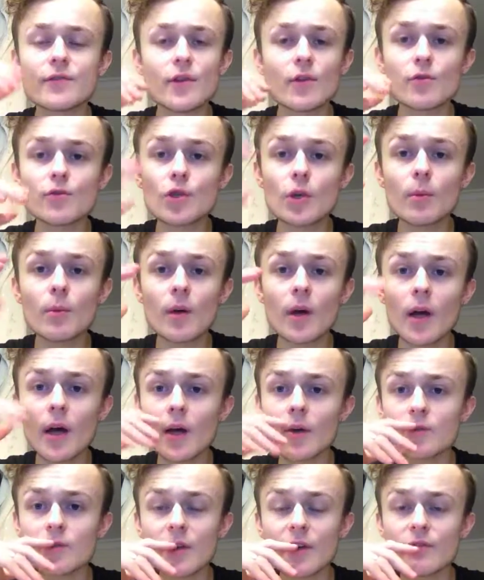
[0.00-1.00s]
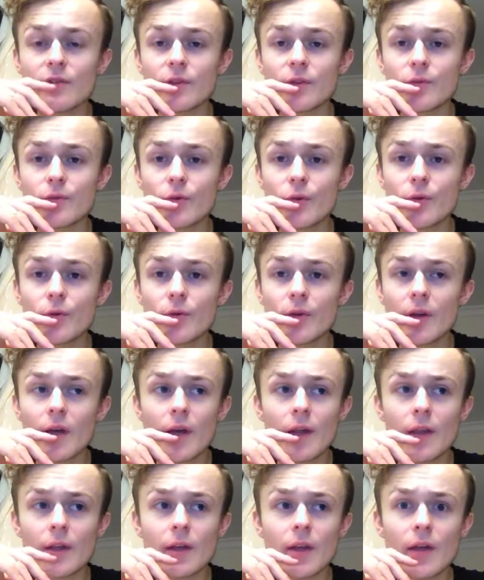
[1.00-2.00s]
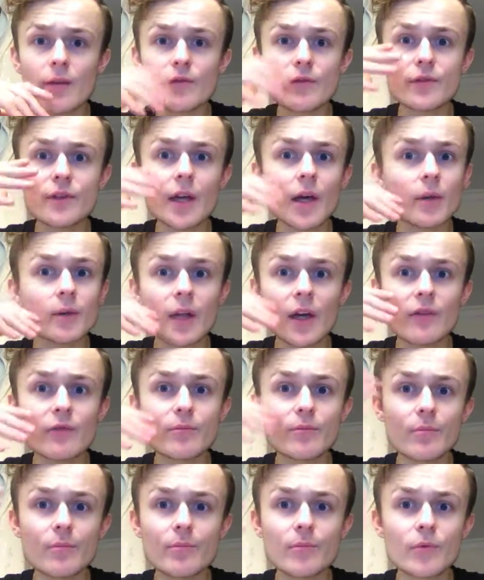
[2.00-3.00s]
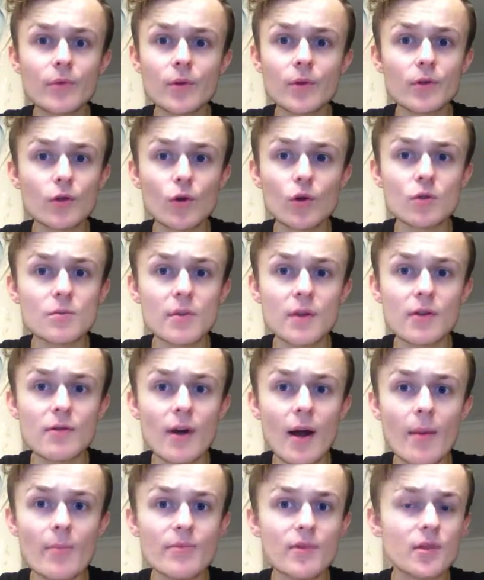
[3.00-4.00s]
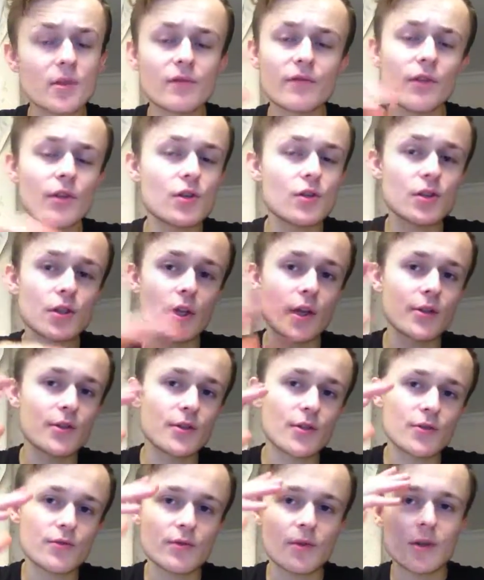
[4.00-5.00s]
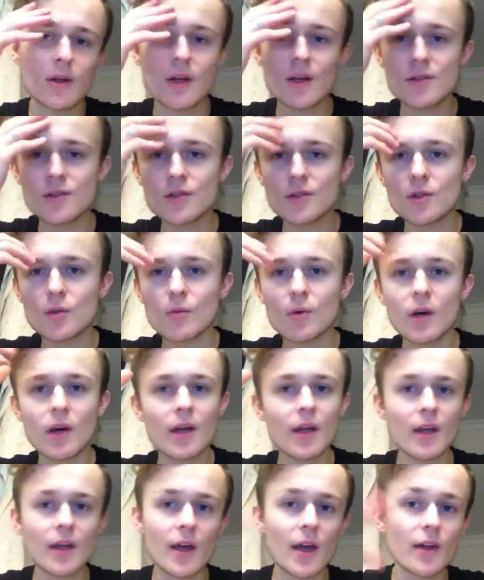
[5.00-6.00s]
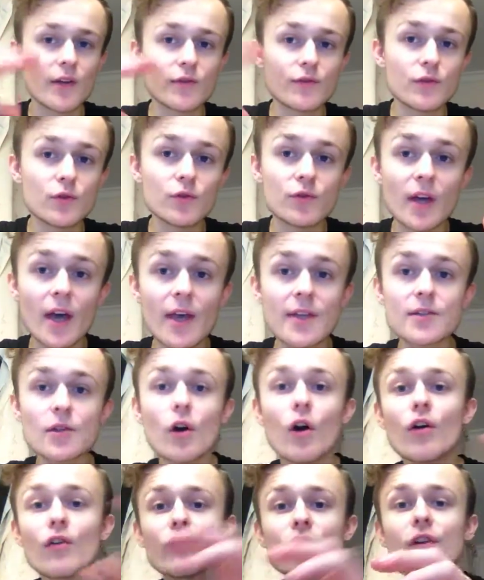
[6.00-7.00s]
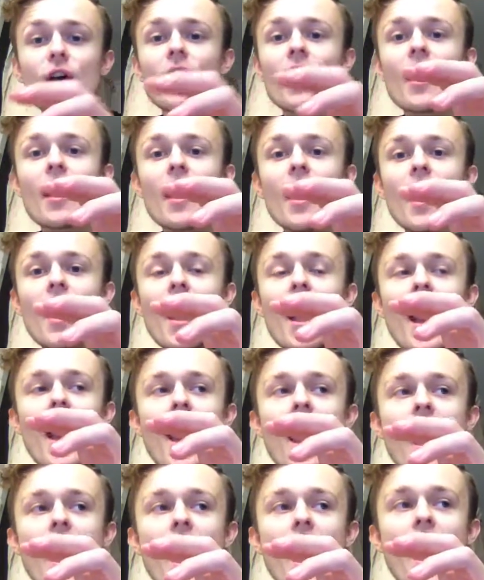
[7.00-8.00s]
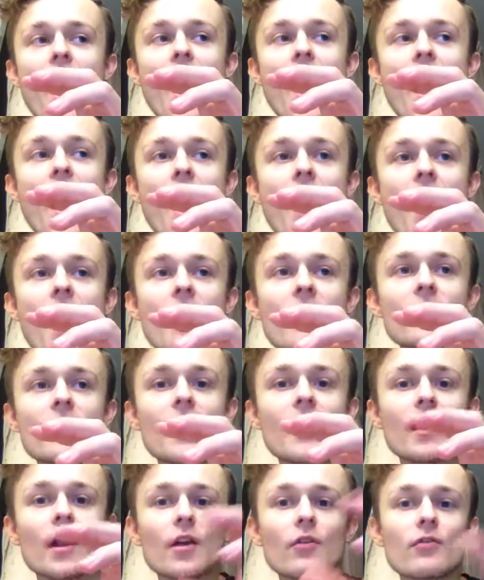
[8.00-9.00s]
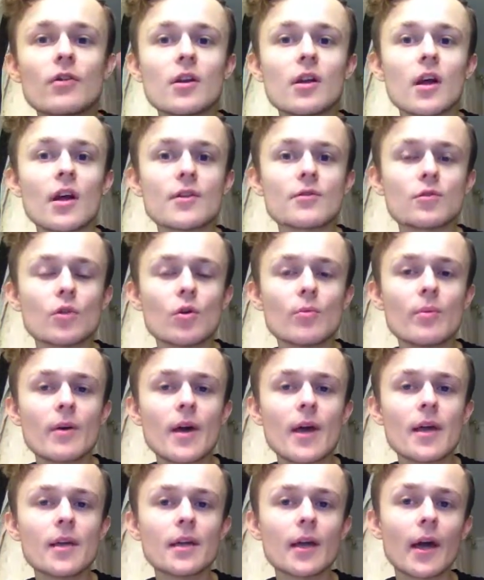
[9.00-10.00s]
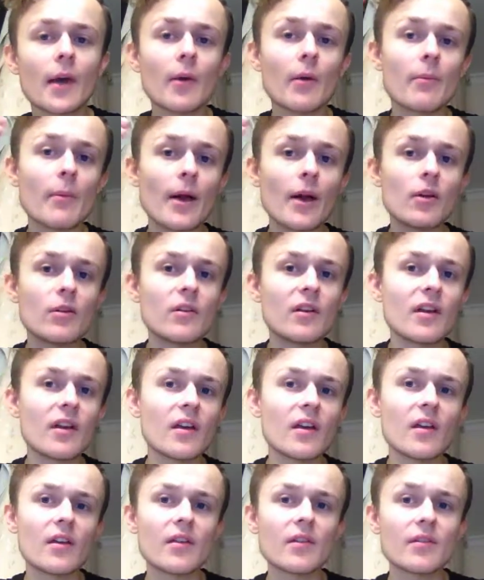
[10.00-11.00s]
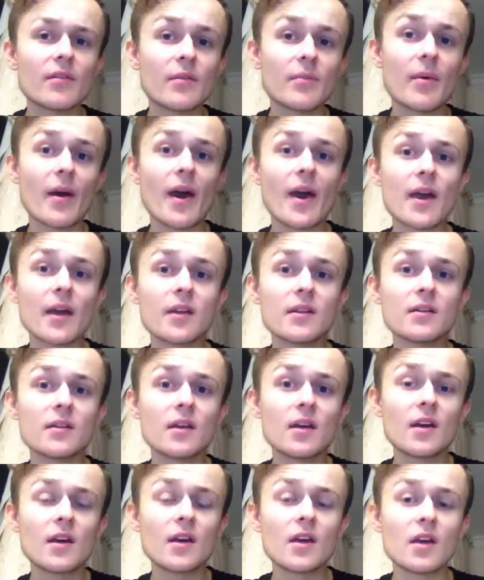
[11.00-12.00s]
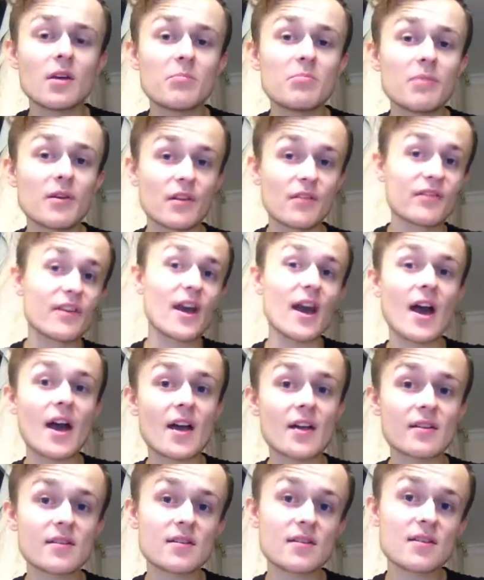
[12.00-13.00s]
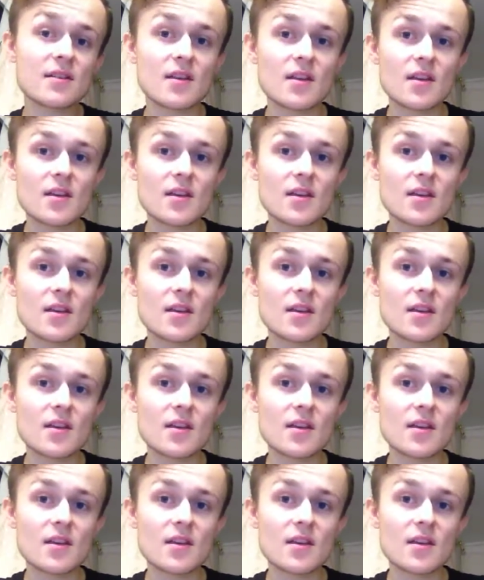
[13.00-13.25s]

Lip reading: was so much. I was having fruit, and then every day it caused me cramps, and eventually I just realised, you know what? I had a few days off. And then I realised no pain. I went back on it, pain, bit of gas,